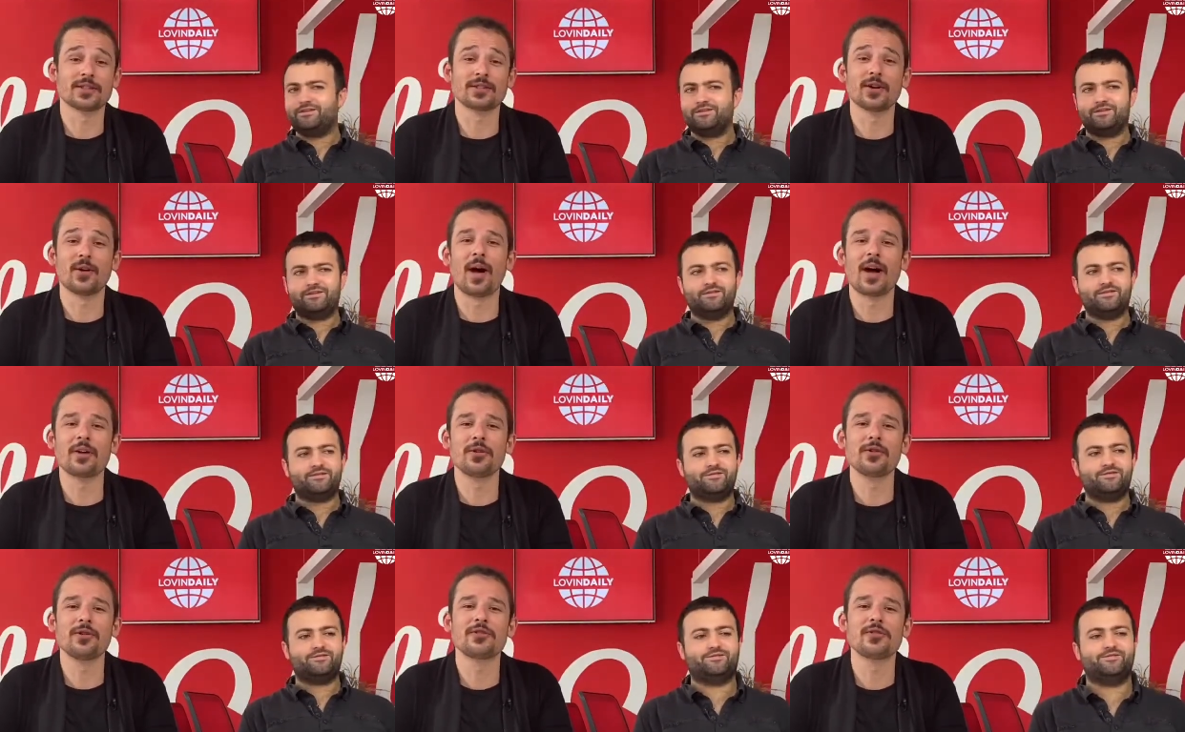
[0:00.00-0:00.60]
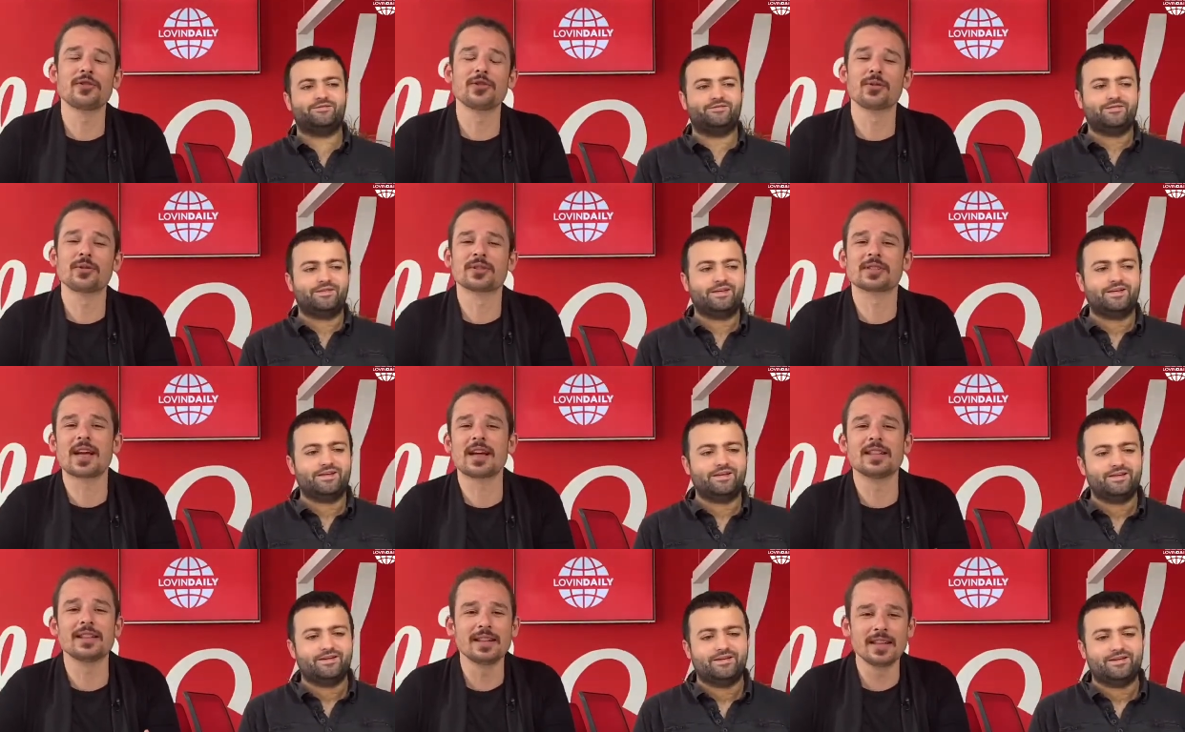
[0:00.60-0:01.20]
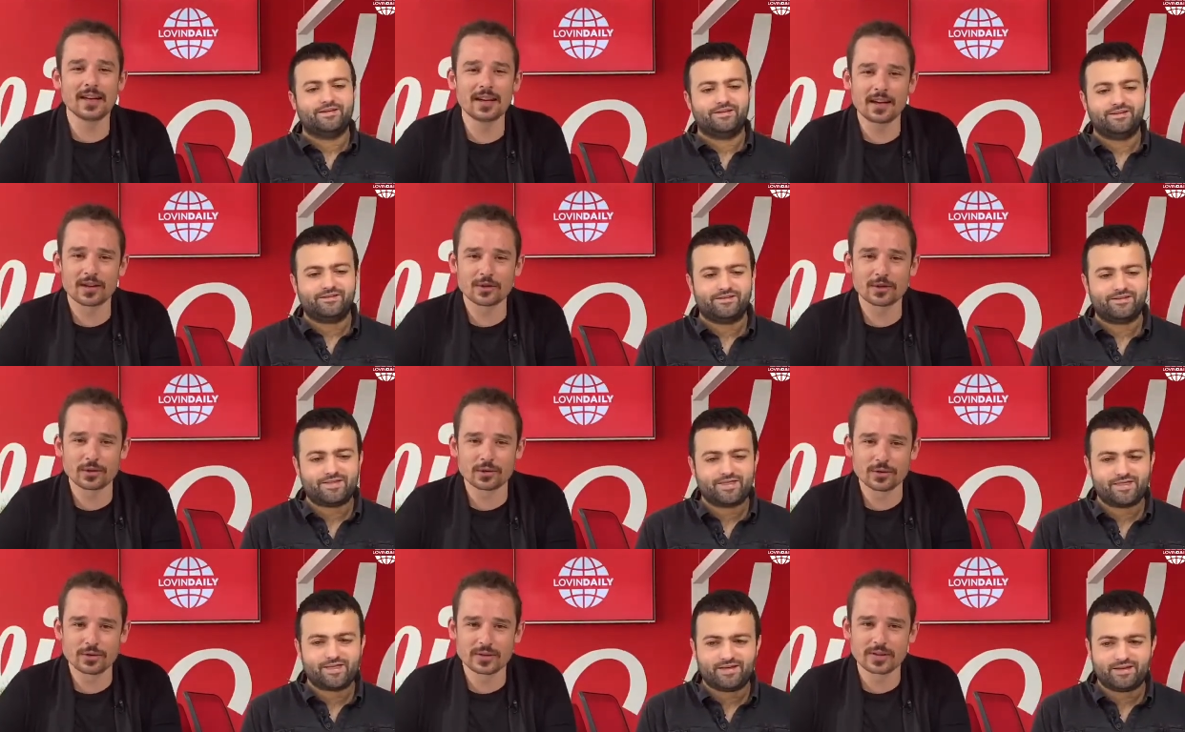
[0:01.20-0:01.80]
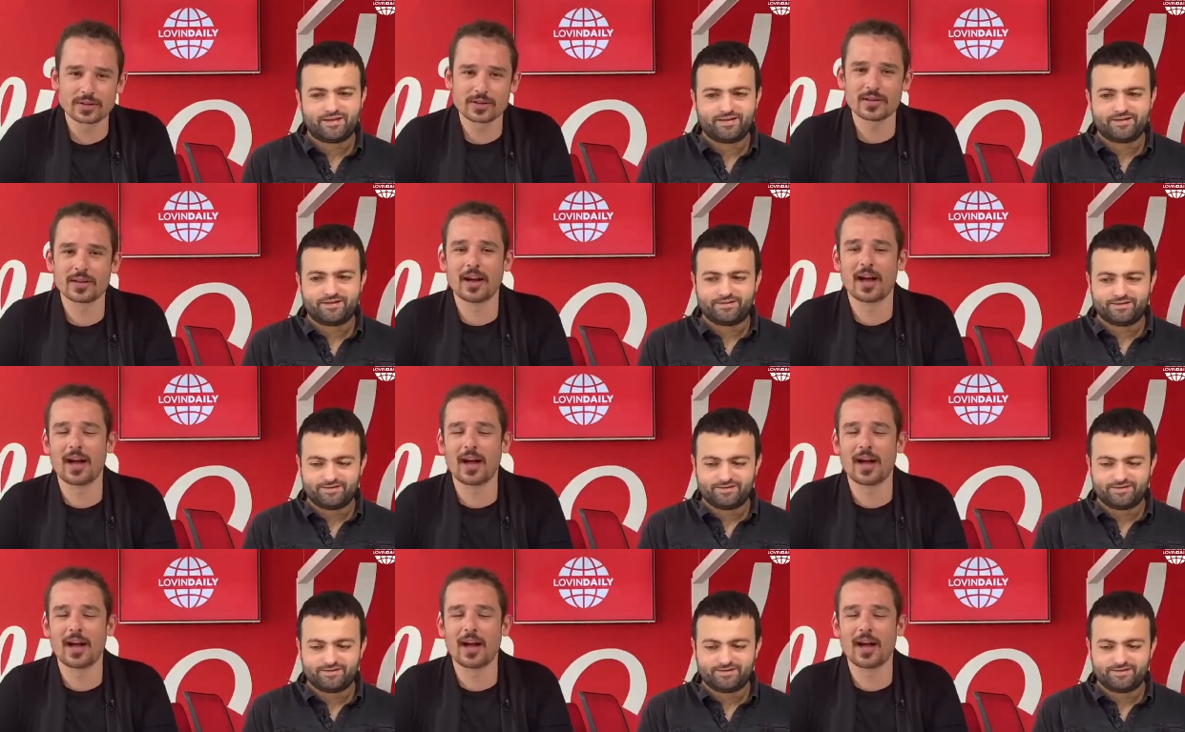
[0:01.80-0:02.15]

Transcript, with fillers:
Speaker 1: So I don't know if you know this guy, Neil Agius,